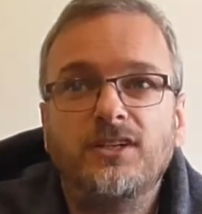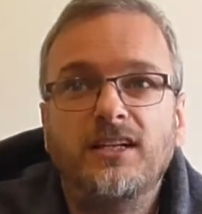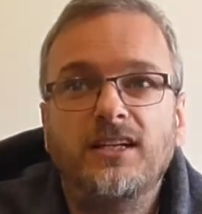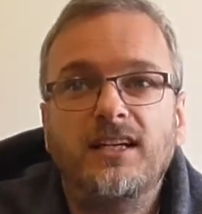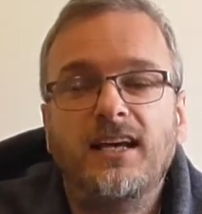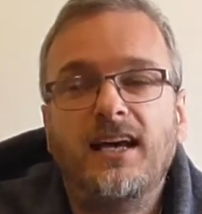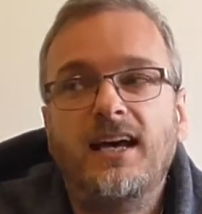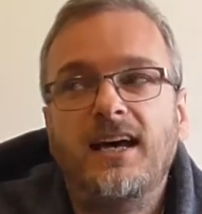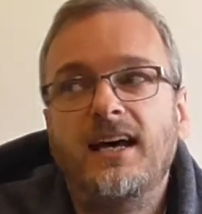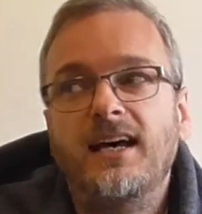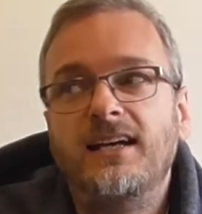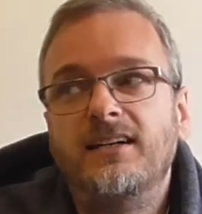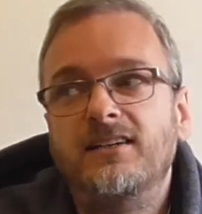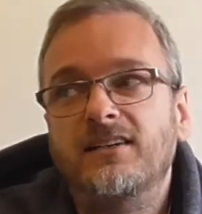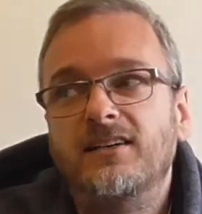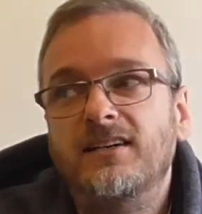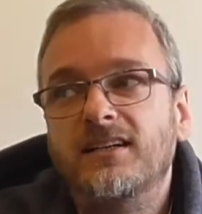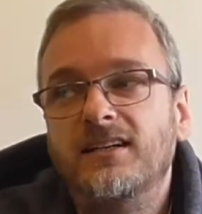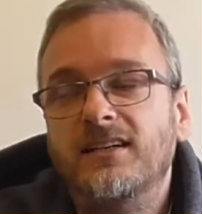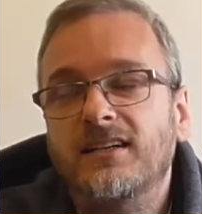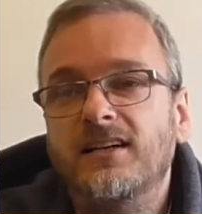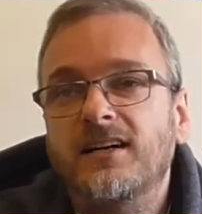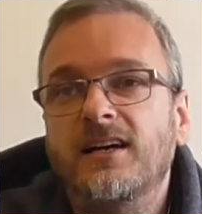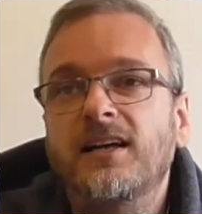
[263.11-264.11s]
It had
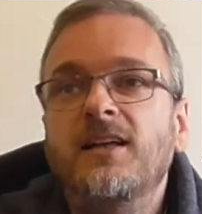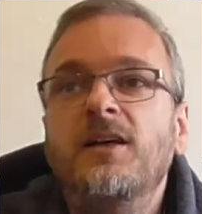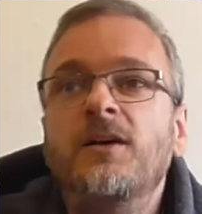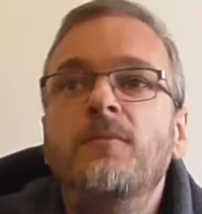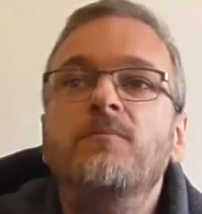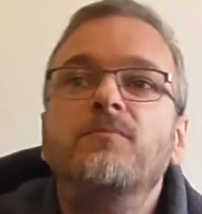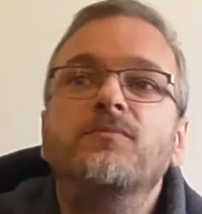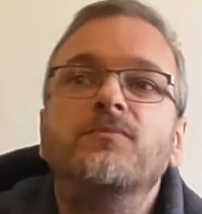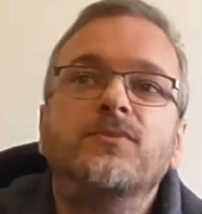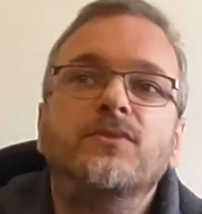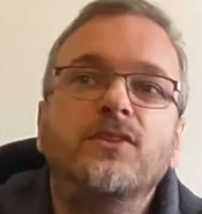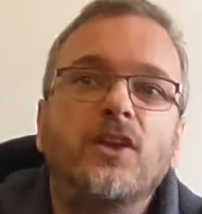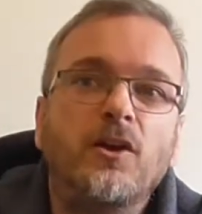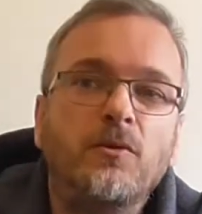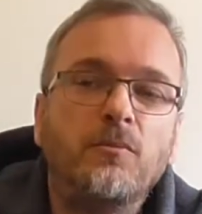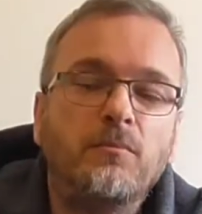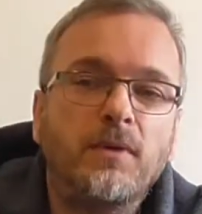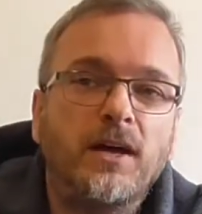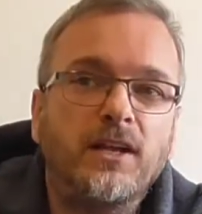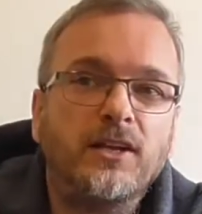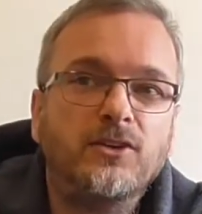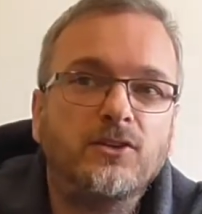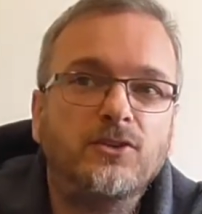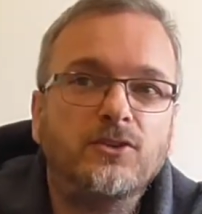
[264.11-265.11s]
like no
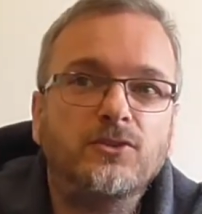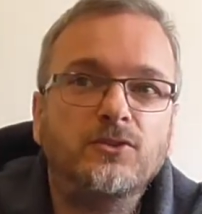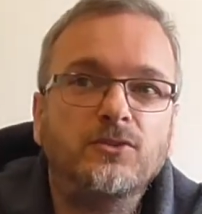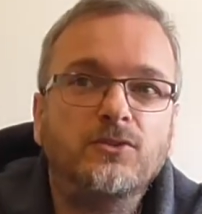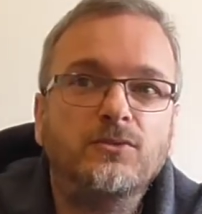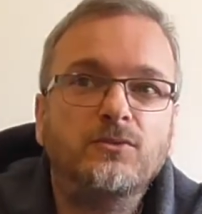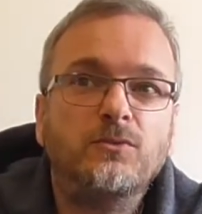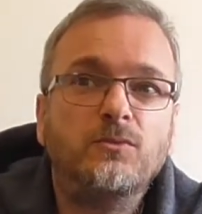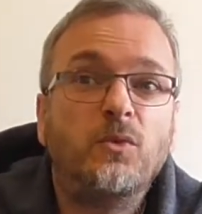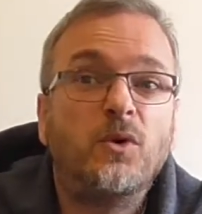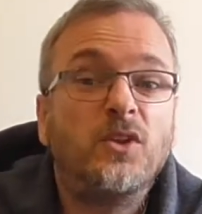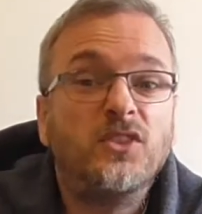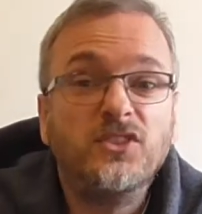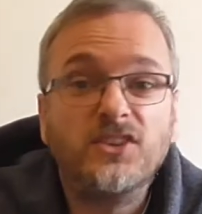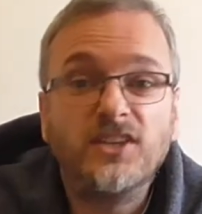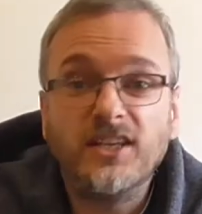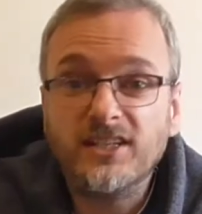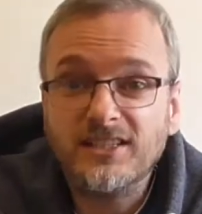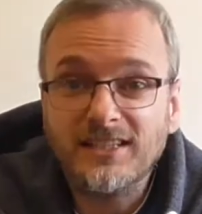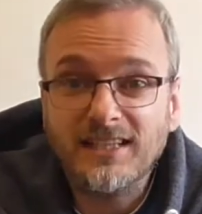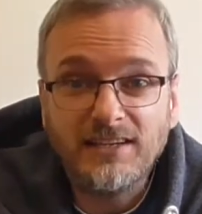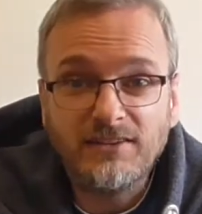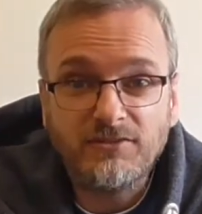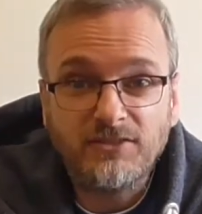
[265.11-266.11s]
manual. One
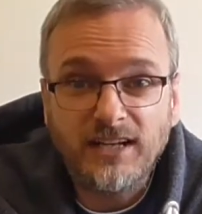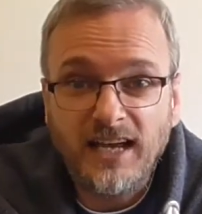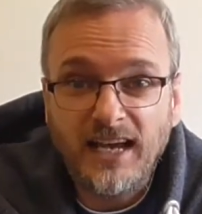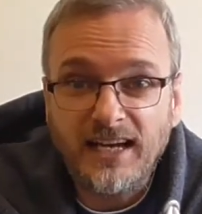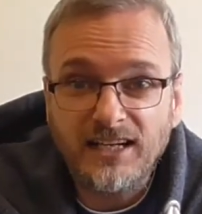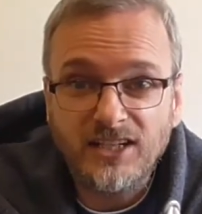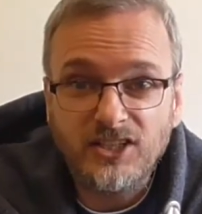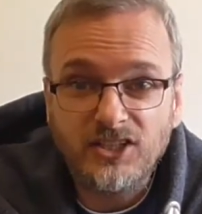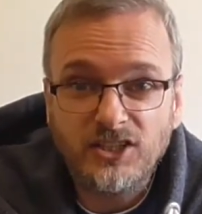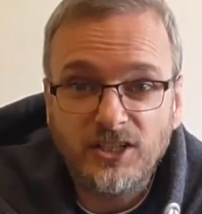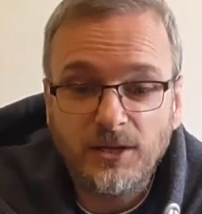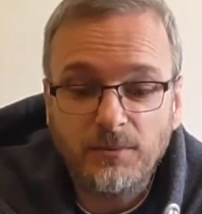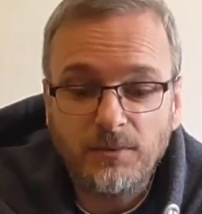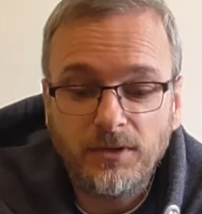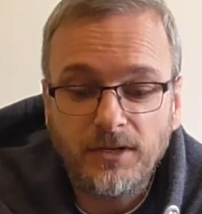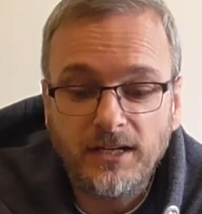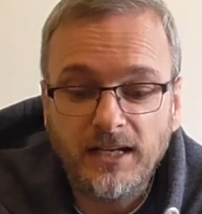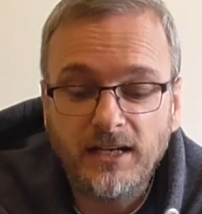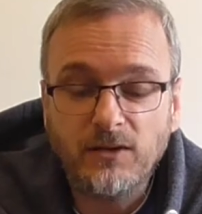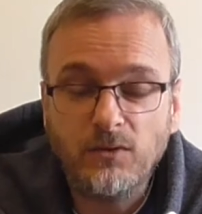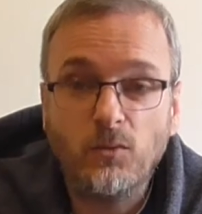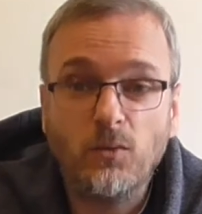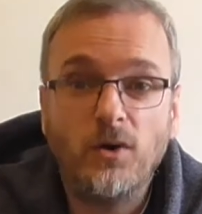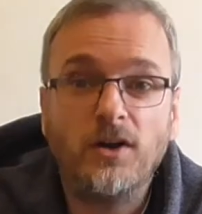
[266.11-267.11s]
disc even had a chip in
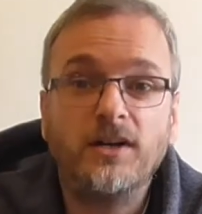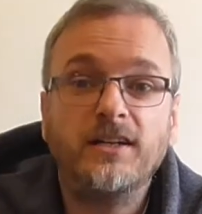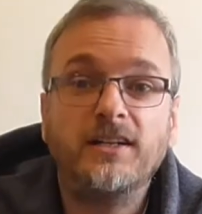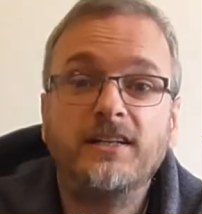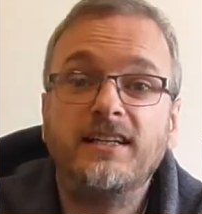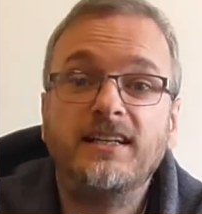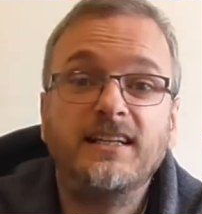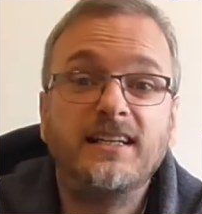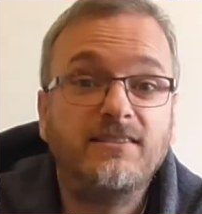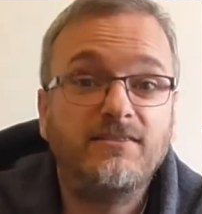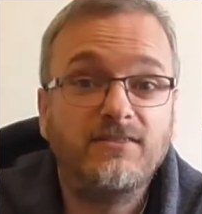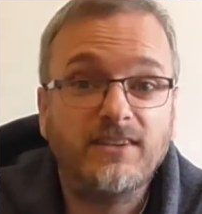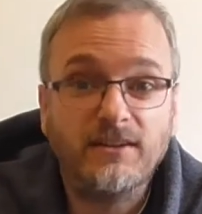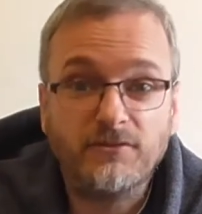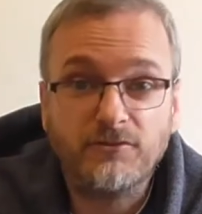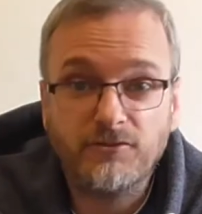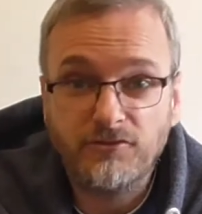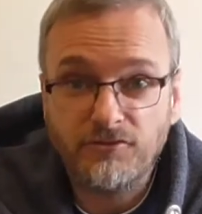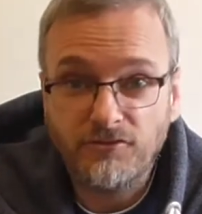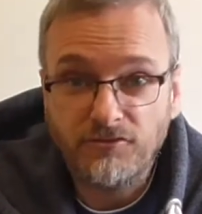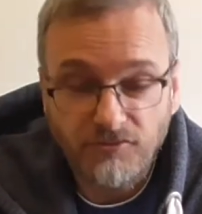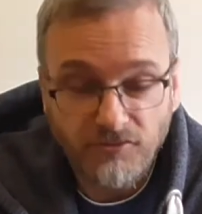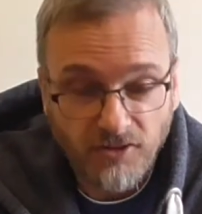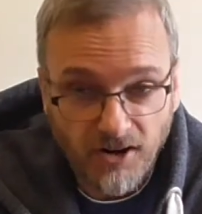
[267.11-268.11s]
it. One didn't even have a
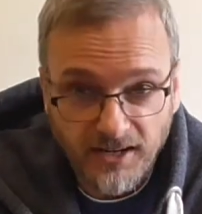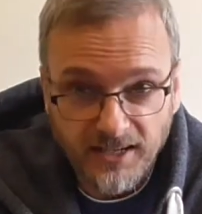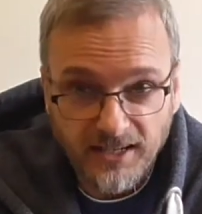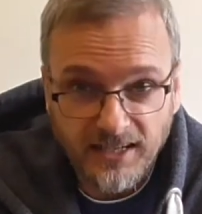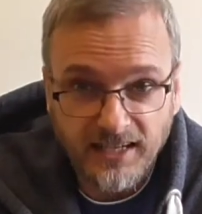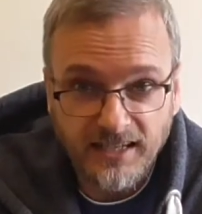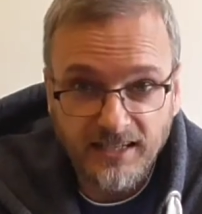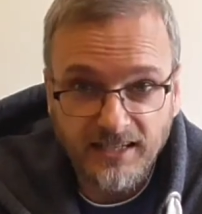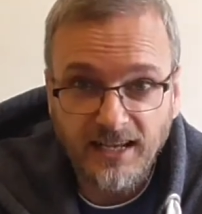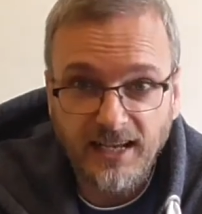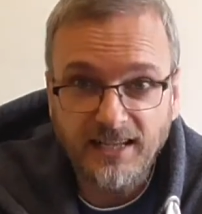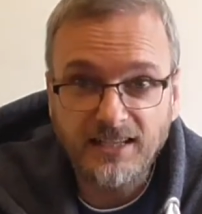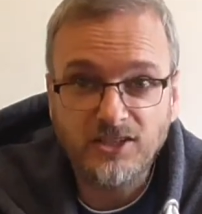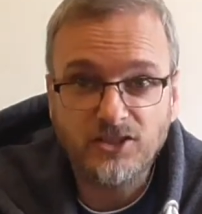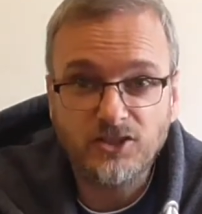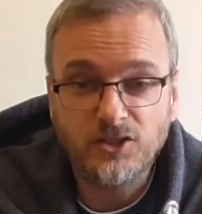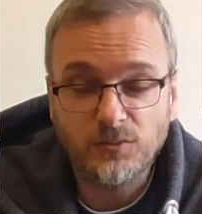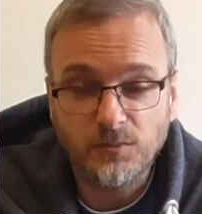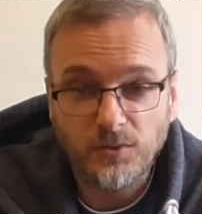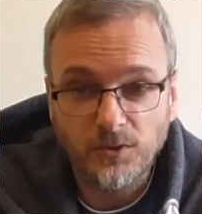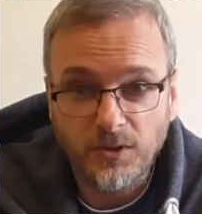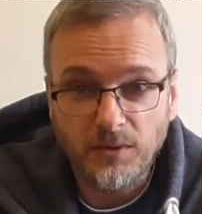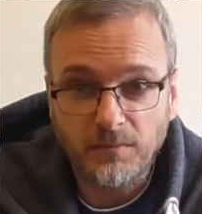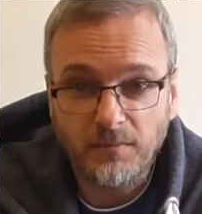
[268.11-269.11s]
front inlay. They
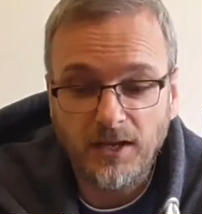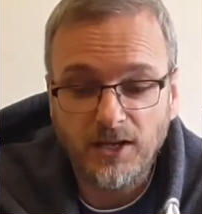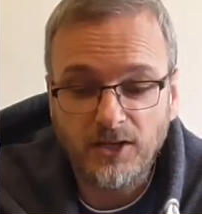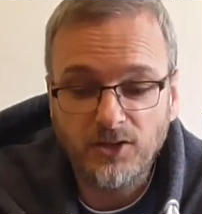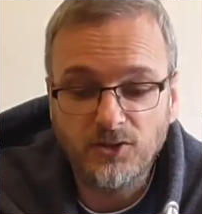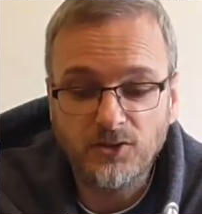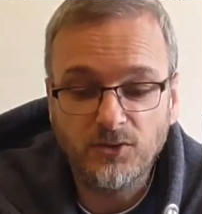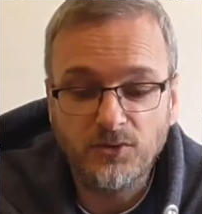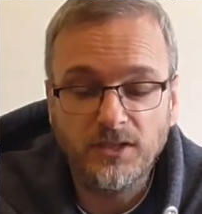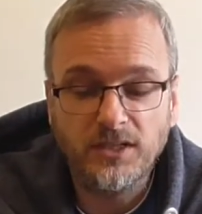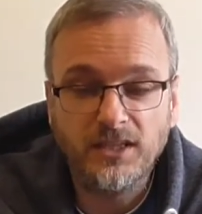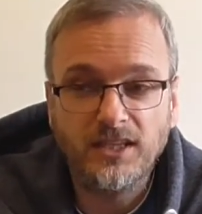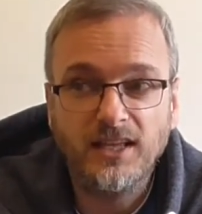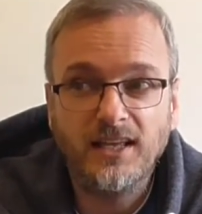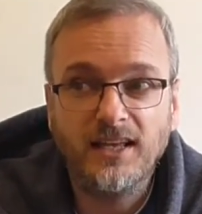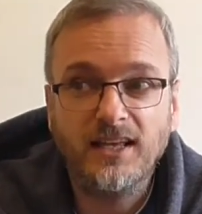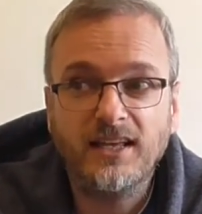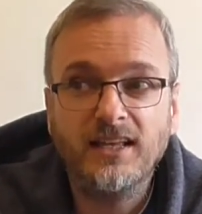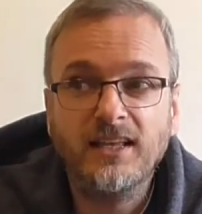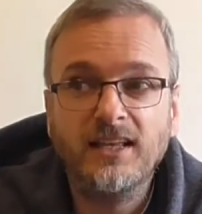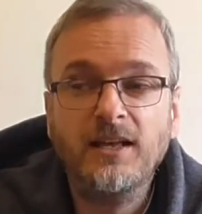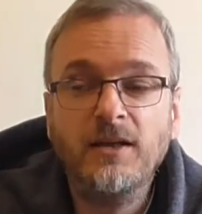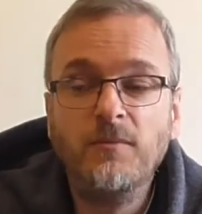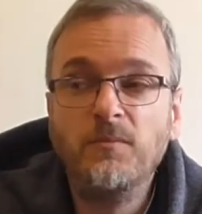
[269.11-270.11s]
just put the manual in
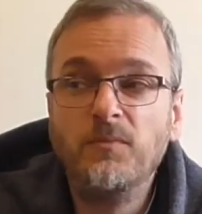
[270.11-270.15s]
there.